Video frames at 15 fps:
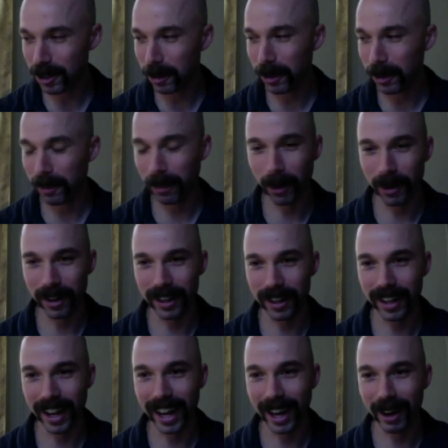important in
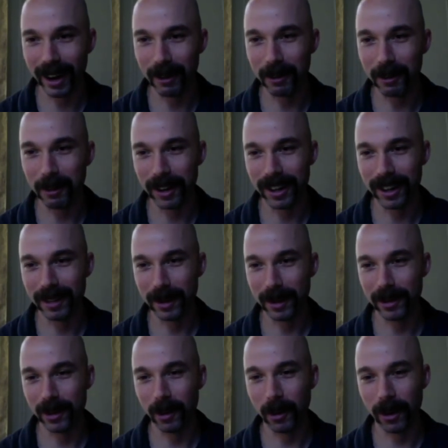how we're going to be
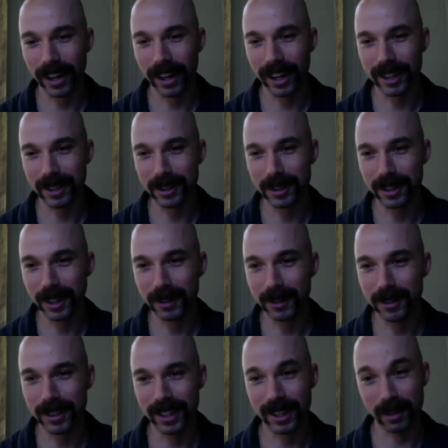able to organize
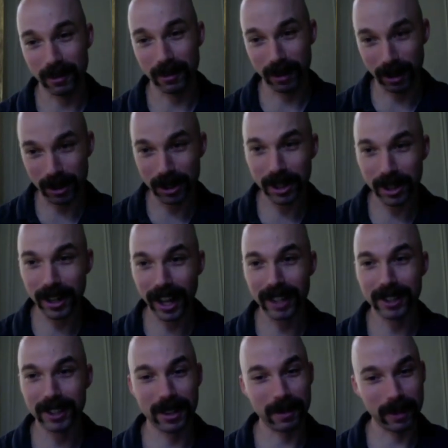ourselves in the future,
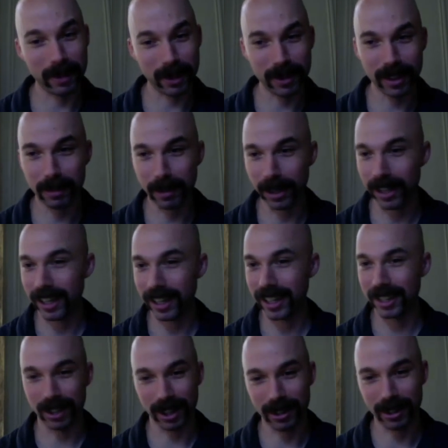not just in music, but
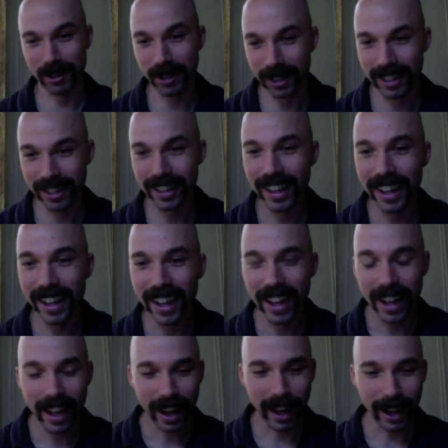in general.
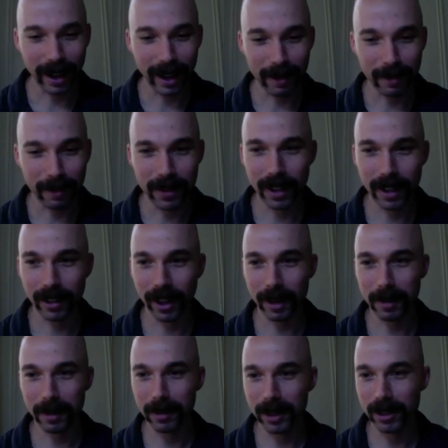A lot of
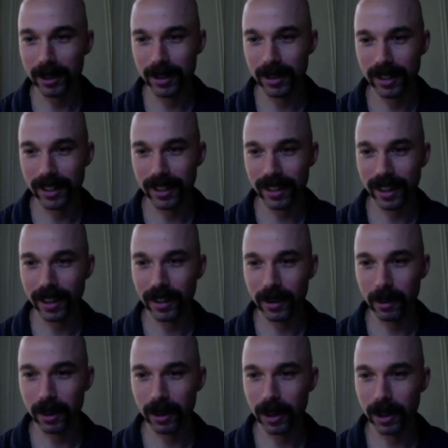people use the
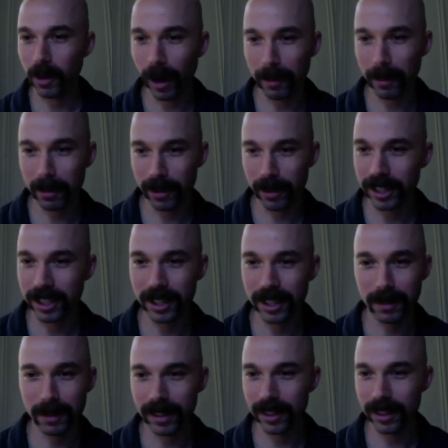word cooperation,
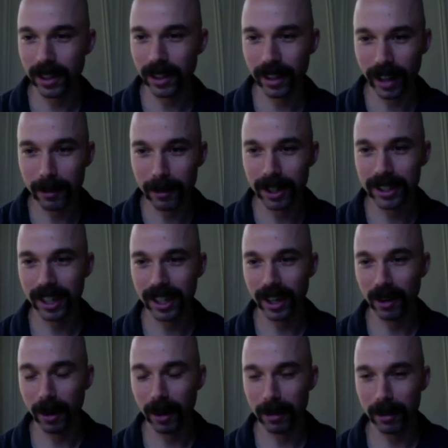but collaboration
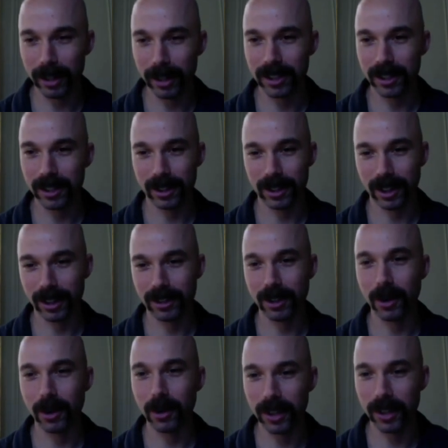and cooperation are
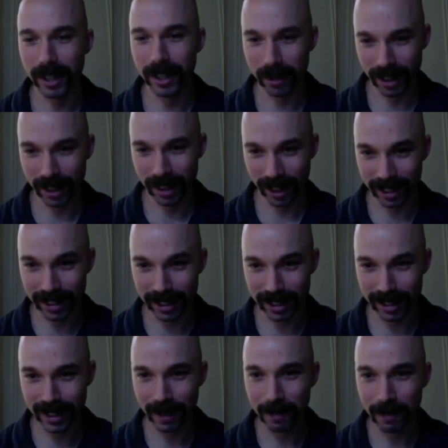totally different
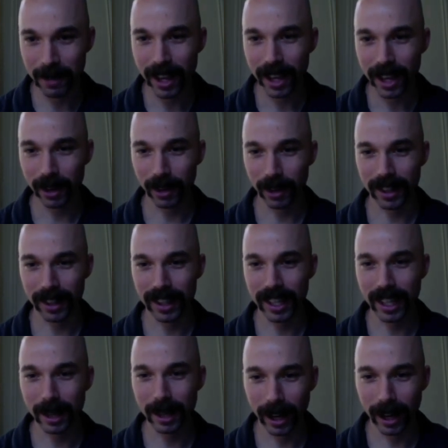things. Like
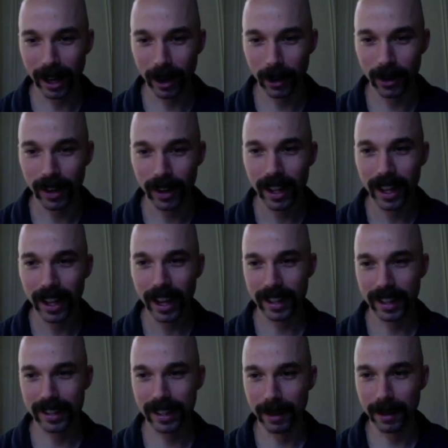think about an
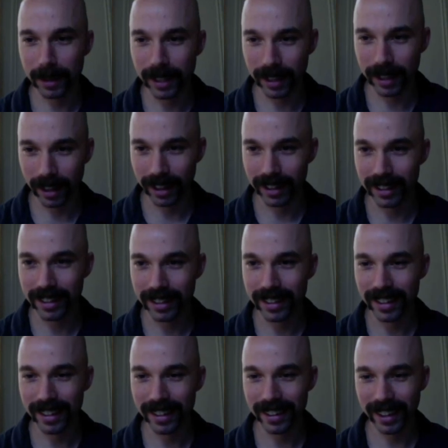assembly line,
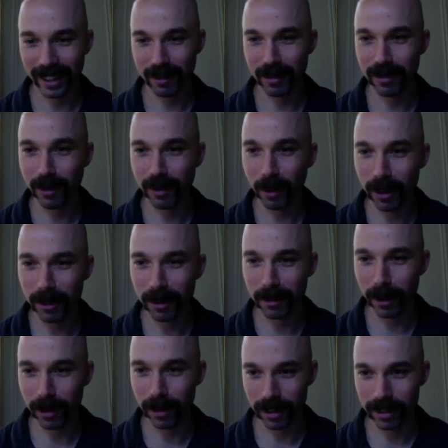like Ford
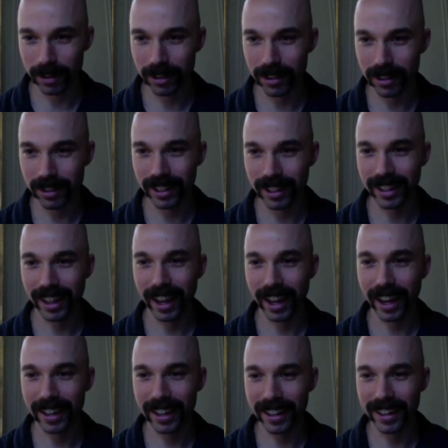Motors,
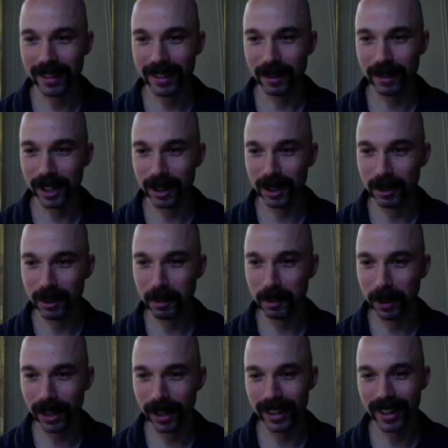that when you
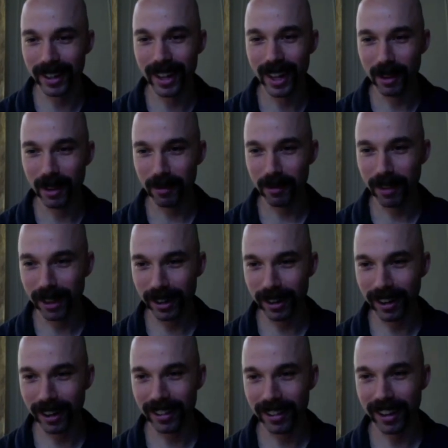put the
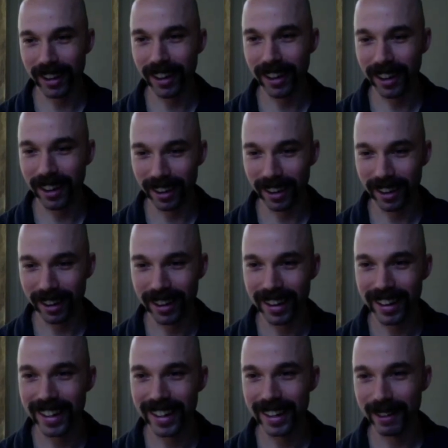fender on the car,
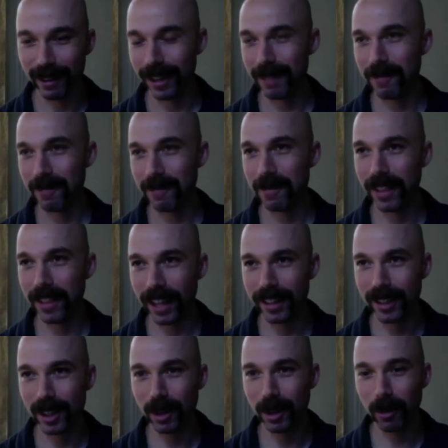right,
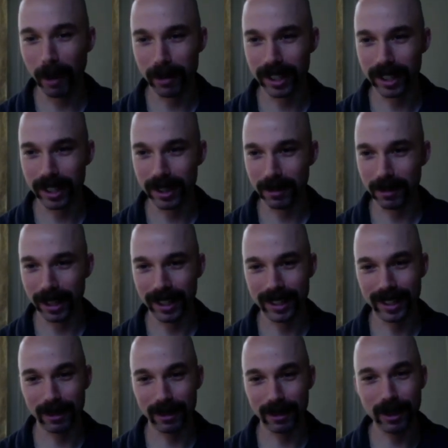that's cooperation,
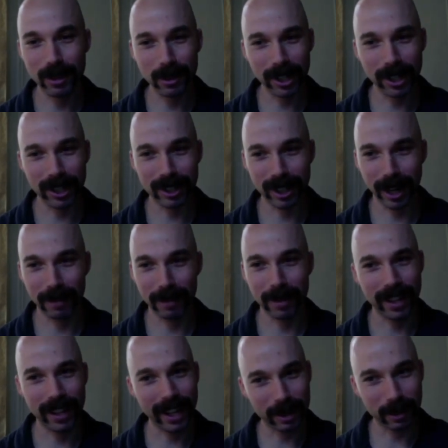because if you do a good job,
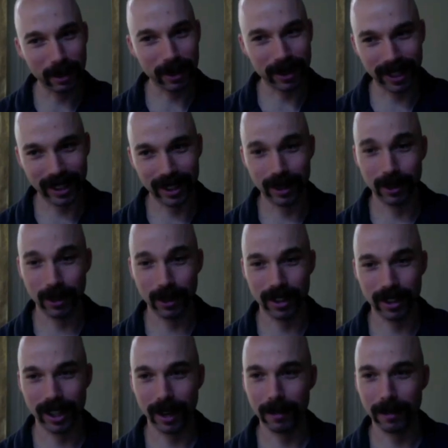then the next person can do a
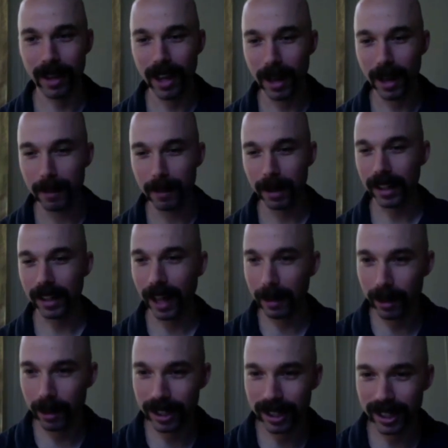good job. But
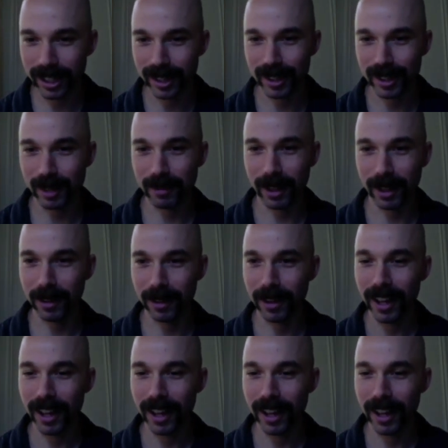collaboration is something